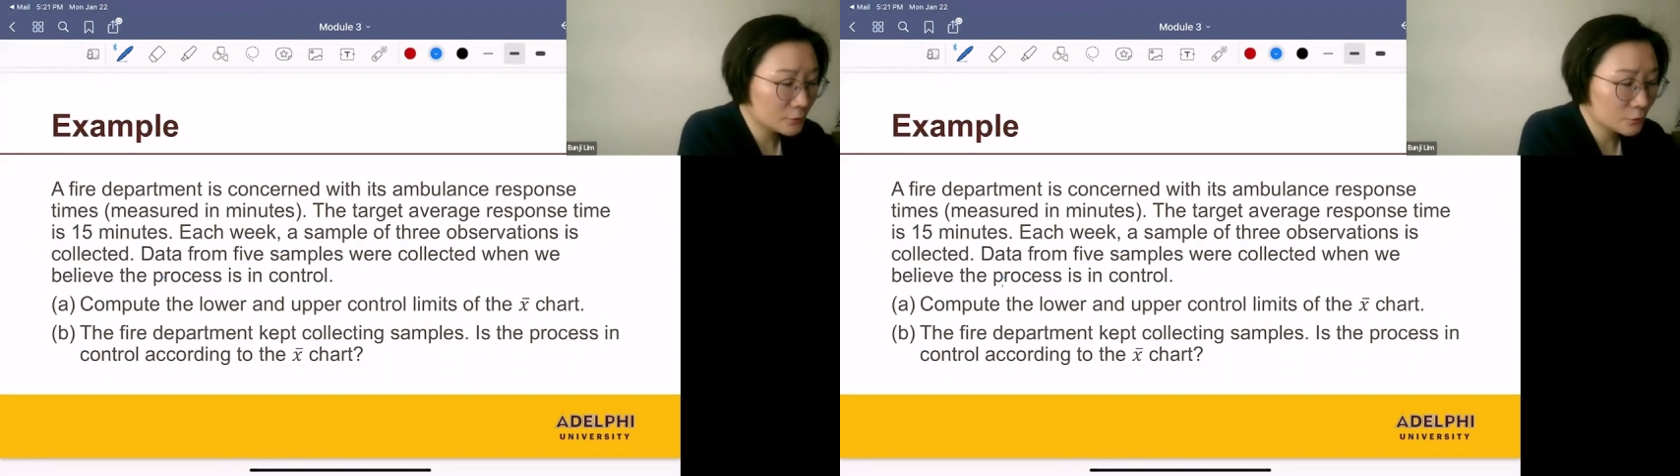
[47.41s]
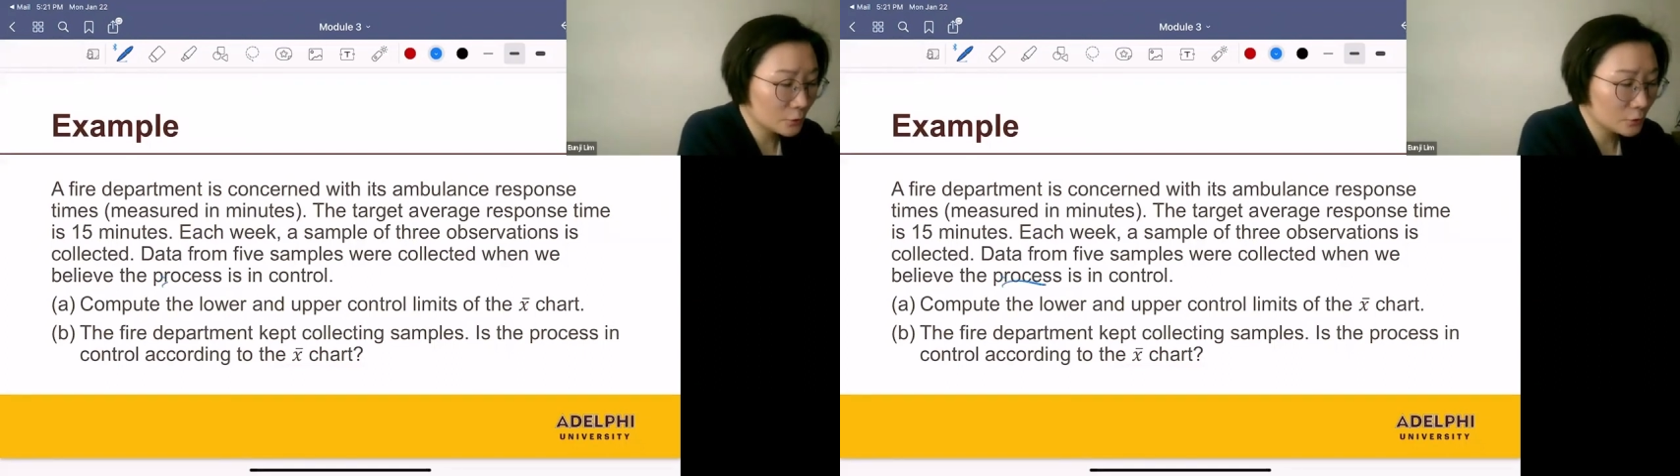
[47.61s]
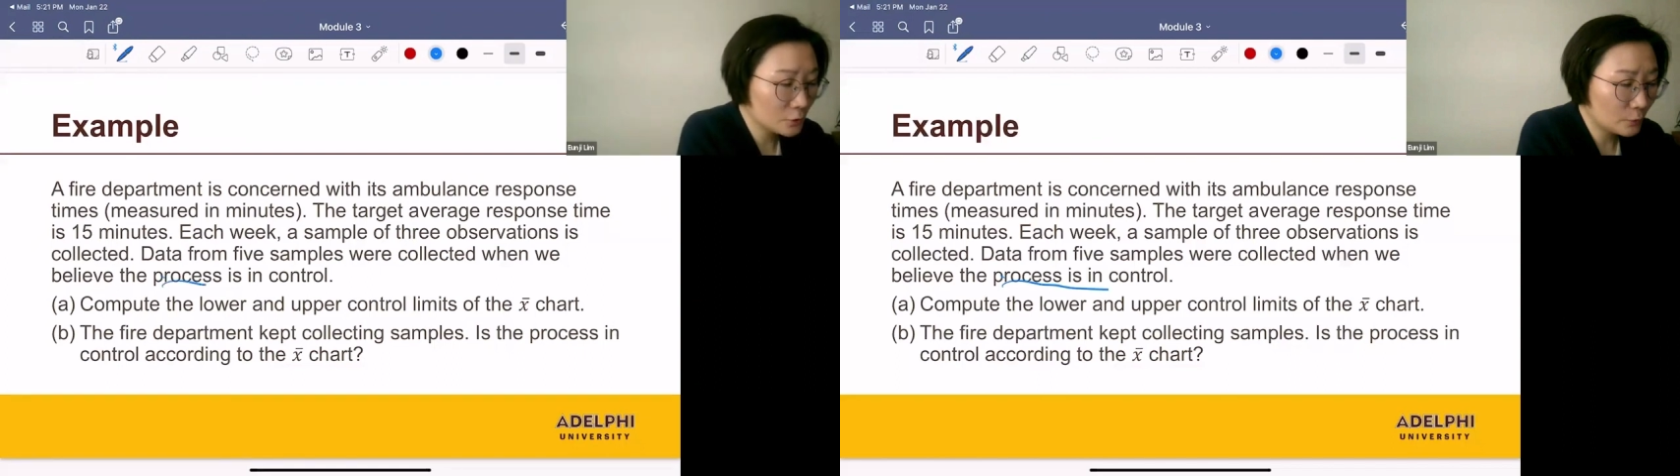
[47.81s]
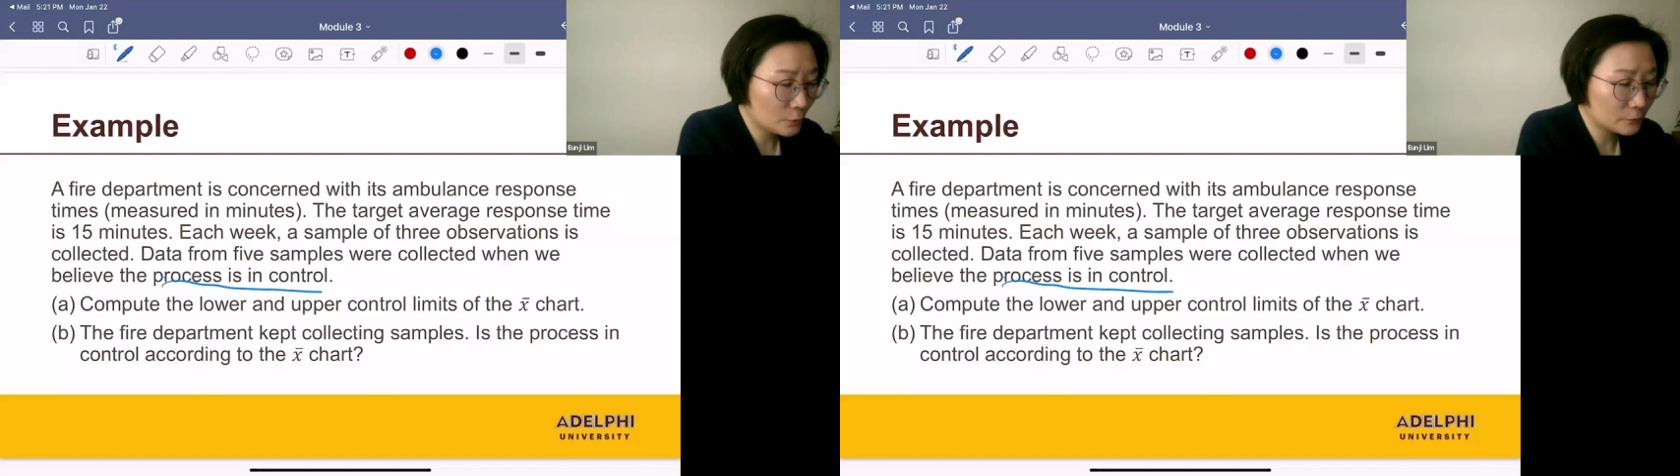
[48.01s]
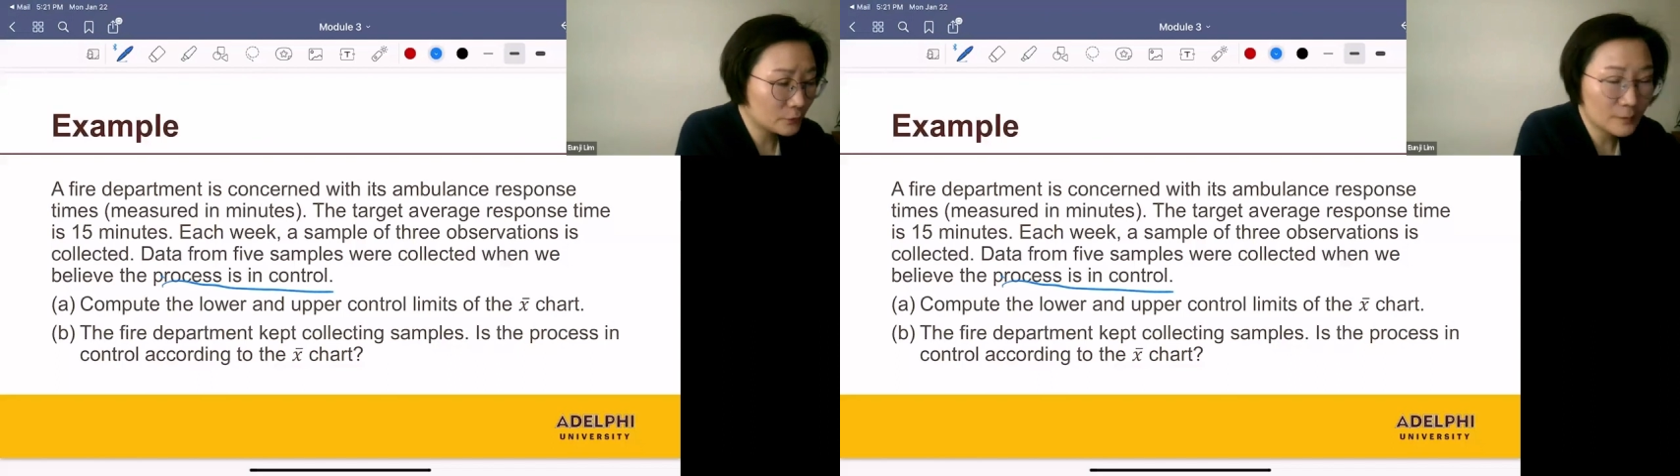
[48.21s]
control,
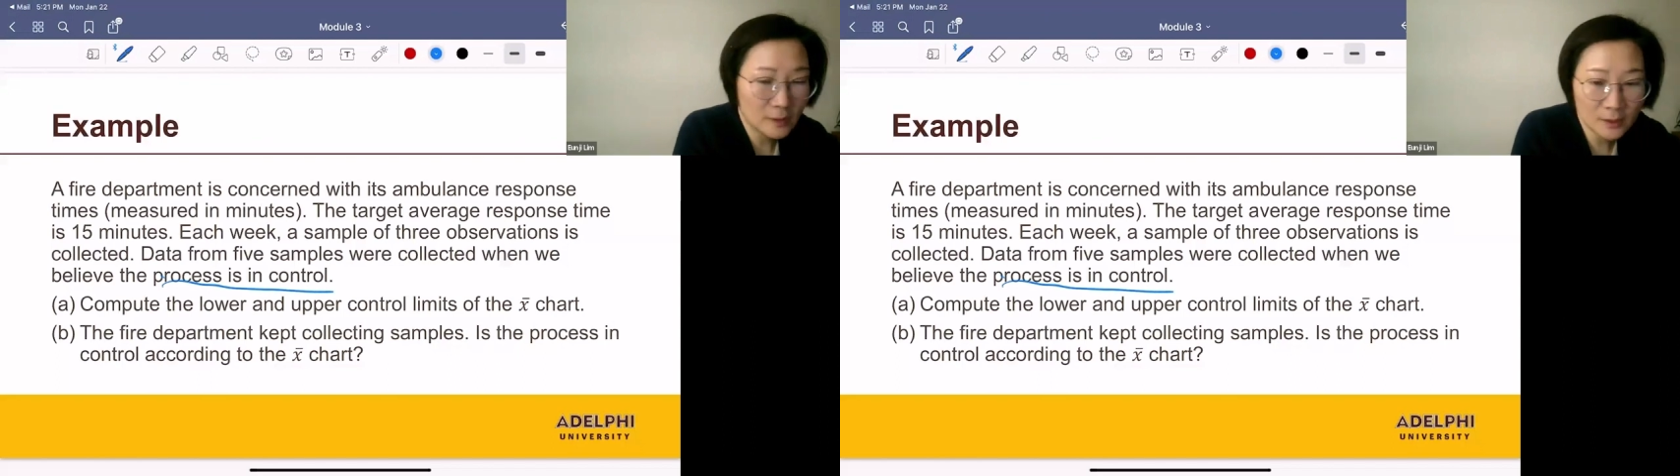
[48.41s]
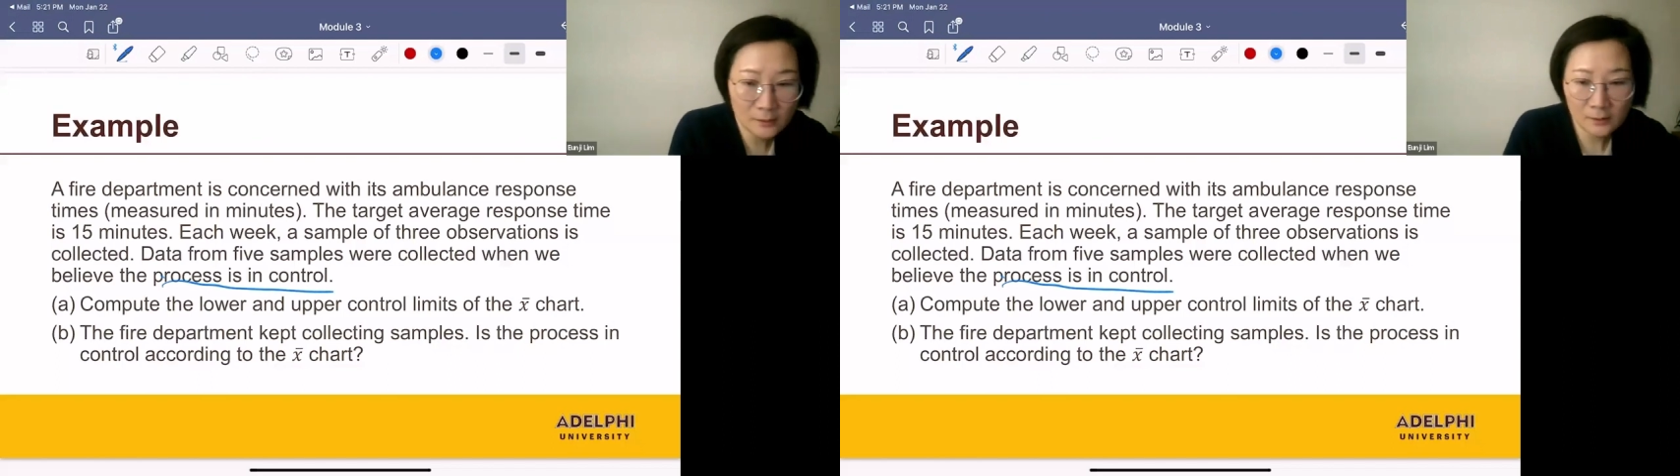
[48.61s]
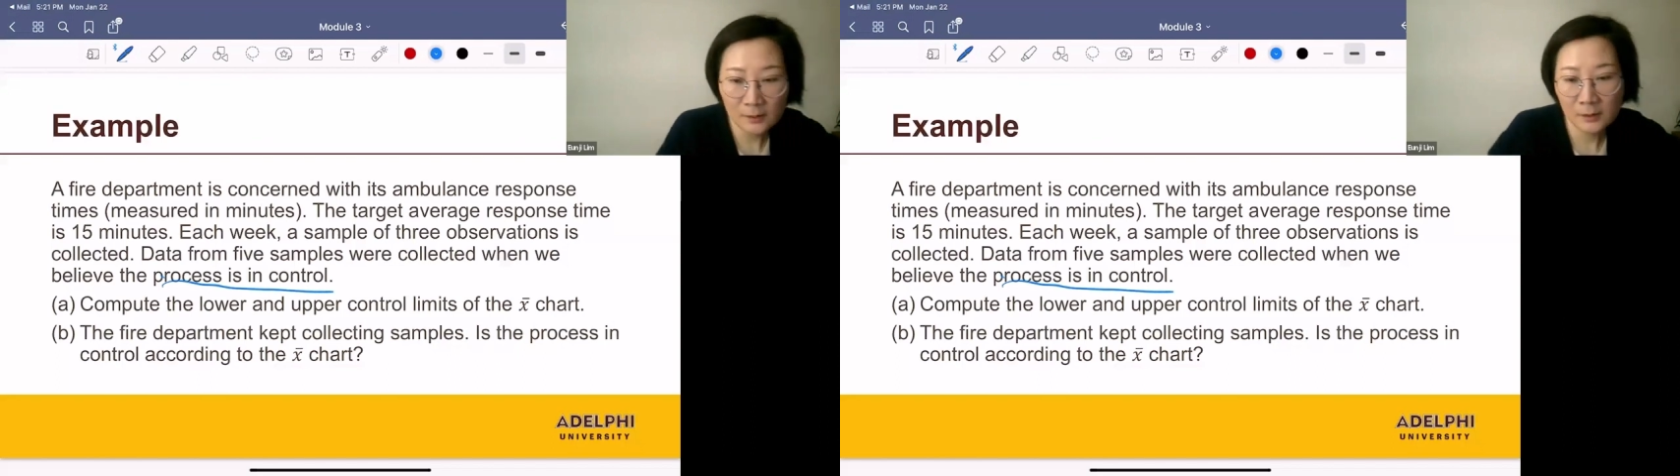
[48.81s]
what do we mean?